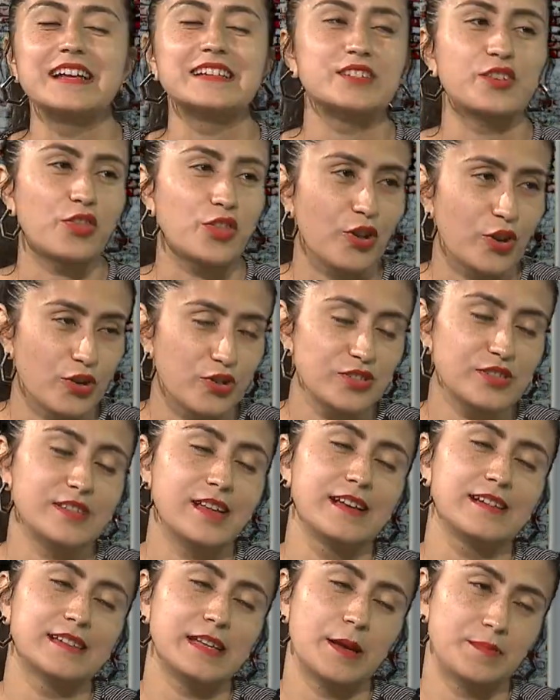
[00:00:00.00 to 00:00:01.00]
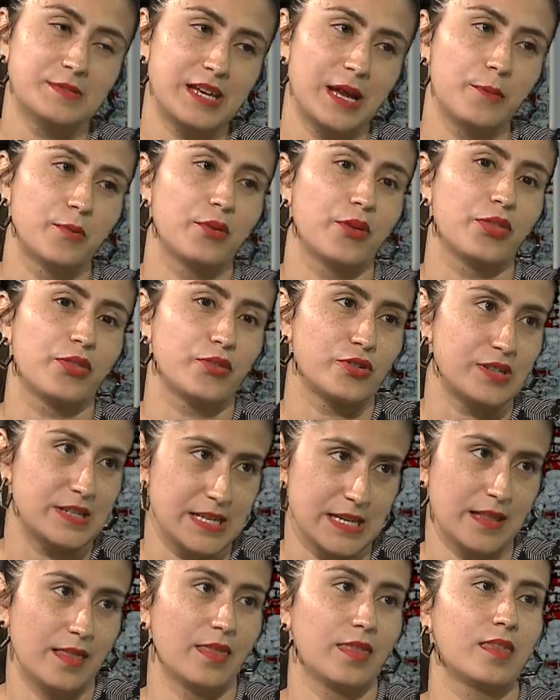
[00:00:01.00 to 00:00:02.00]
It's Thursday, September
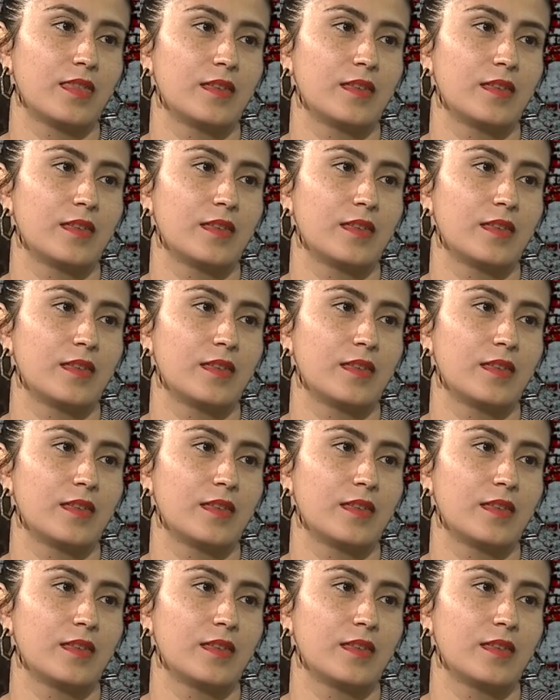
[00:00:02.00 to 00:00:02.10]
13th.